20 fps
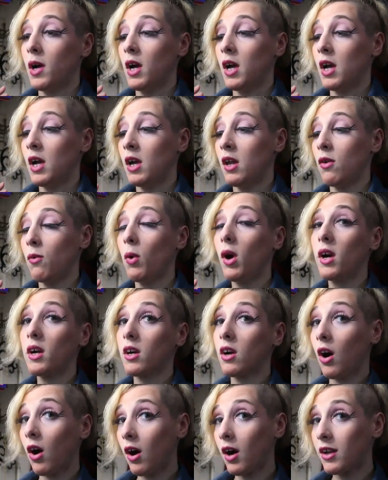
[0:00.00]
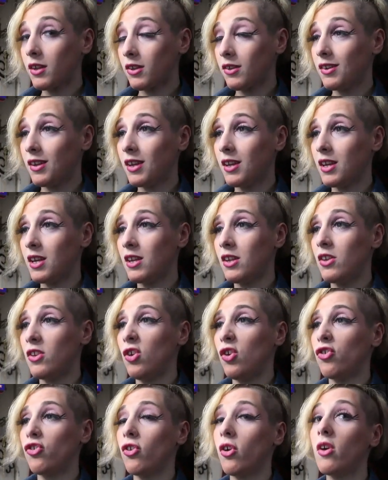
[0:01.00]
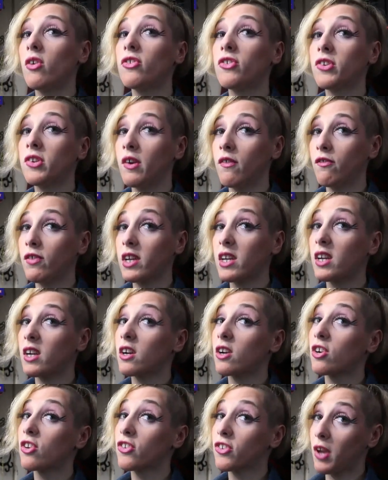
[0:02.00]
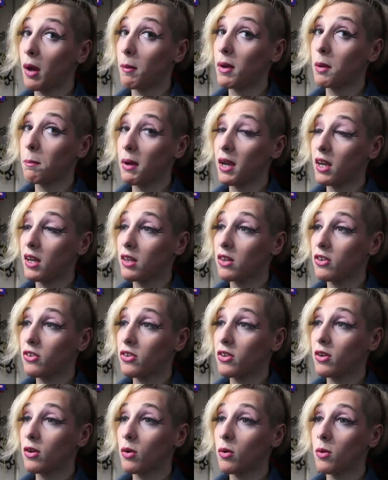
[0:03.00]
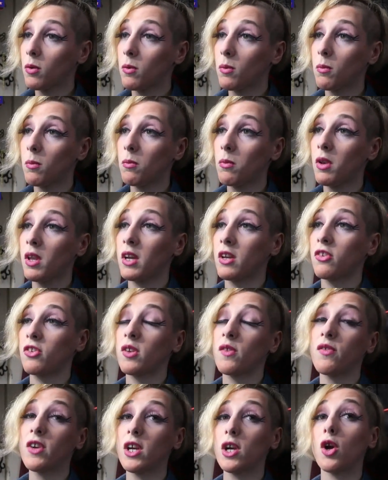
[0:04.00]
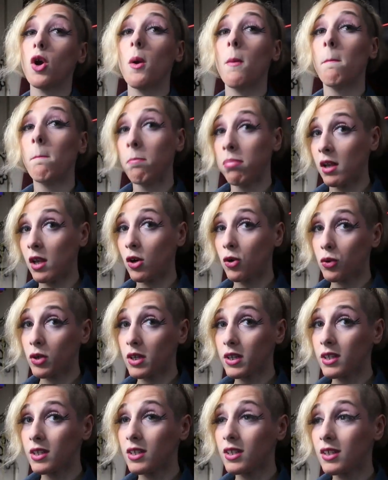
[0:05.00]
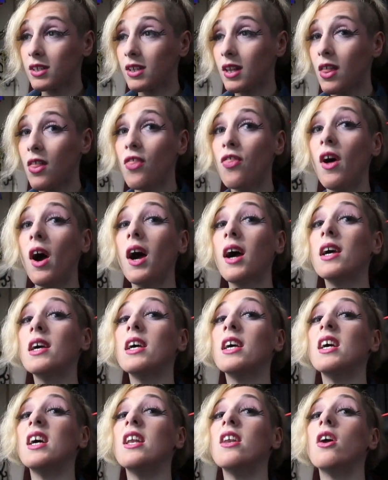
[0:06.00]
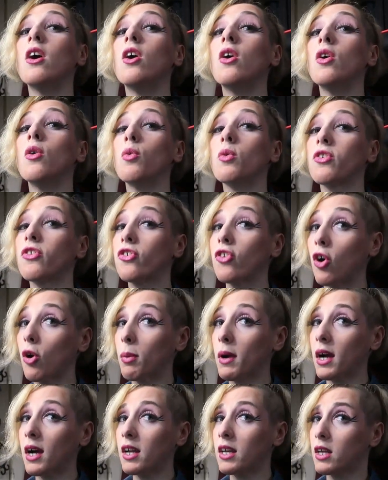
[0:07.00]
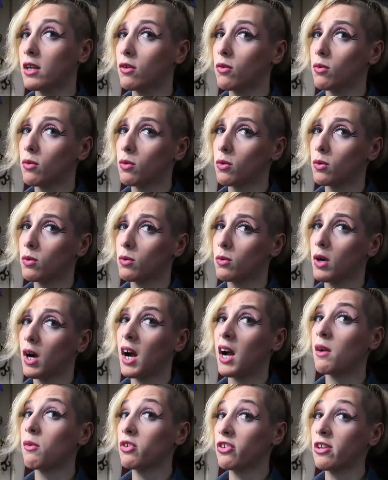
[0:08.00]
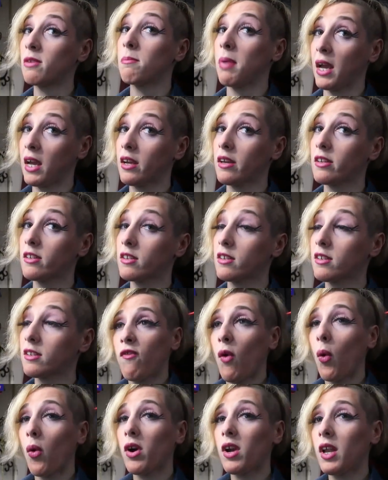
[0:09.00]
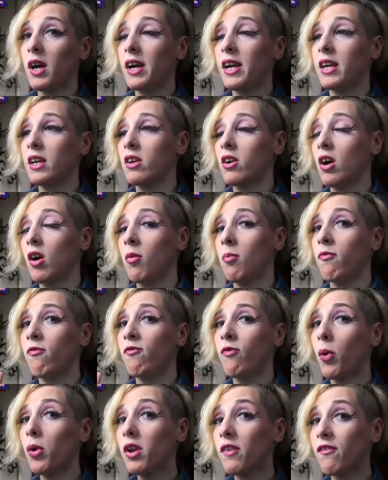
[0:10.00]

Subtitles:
and what caused it is severe stomach pains. Severe bloating, that it was so bad I was in pain. For 4